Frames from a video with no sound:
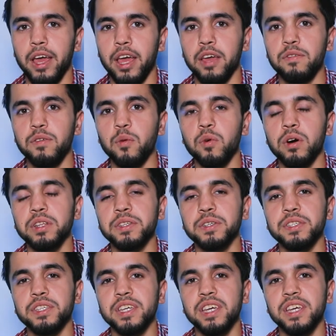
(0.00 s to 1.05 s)
If you want to
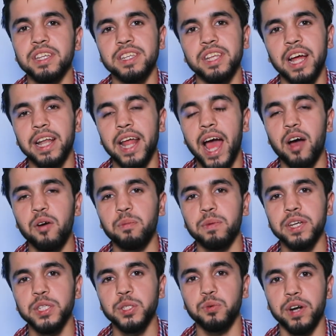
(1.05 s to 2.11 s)
see that how
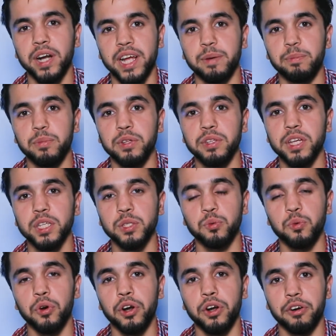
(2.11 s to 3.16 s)
much your computers
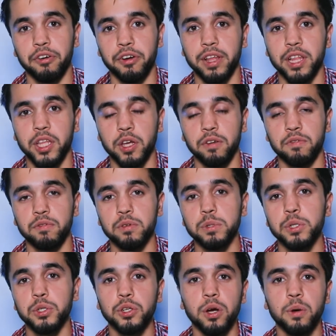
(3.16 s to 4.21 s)
work greatly in
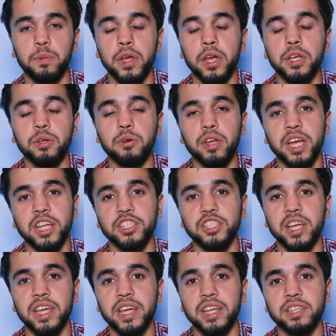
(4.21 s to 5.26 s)
Photoshop, you can
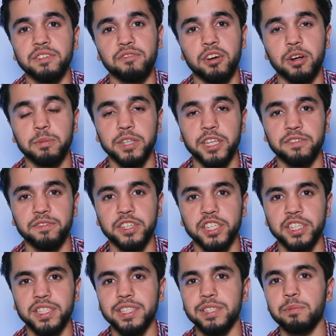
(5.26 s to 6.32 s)
check it from the
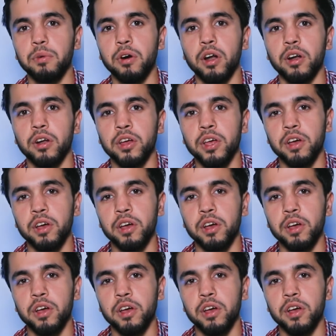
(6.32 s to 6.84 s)
efficiency bar.